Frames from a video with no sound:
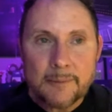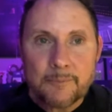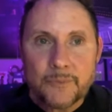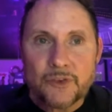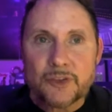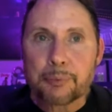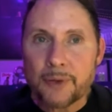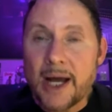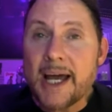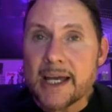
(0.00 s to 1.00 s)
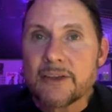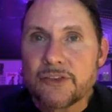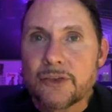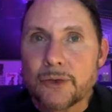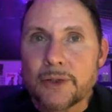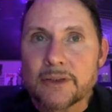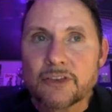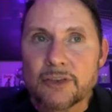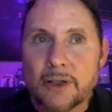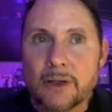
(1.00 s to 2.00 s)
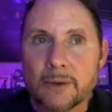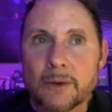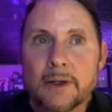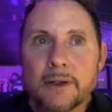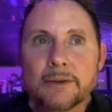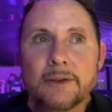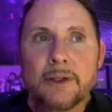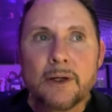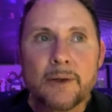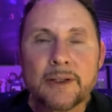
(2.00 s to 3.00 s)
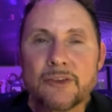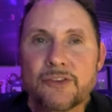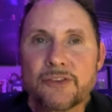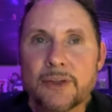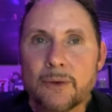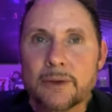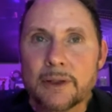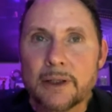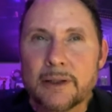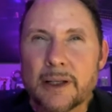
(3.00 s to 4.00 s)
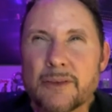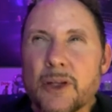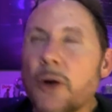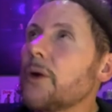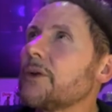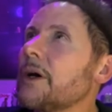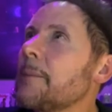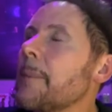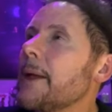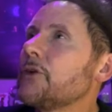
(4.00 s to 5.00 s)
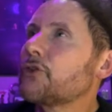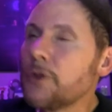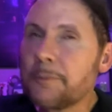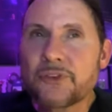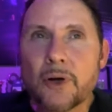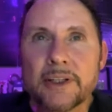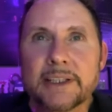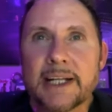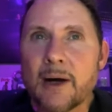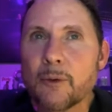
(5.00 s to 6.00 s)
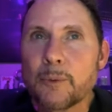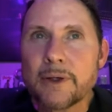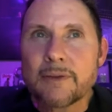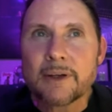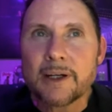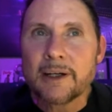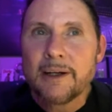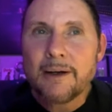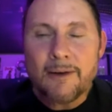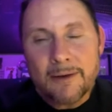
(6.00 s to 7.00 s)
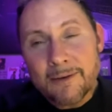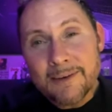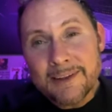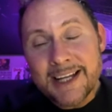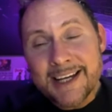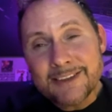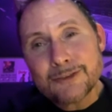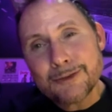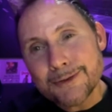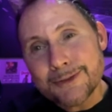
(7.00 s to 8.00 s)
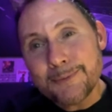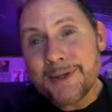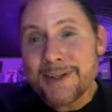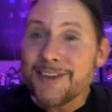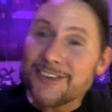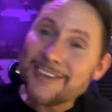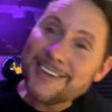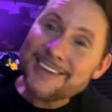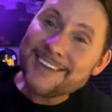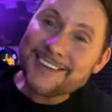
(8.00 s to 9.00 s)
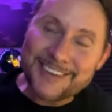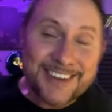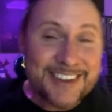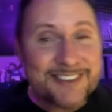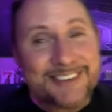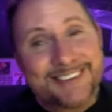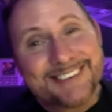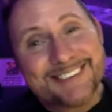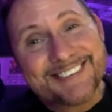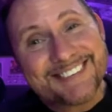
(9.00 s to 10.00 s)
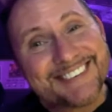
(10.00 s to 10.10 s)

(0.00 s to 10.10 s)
surprise during the show, and Silk, Troop started out with all I do is think of you.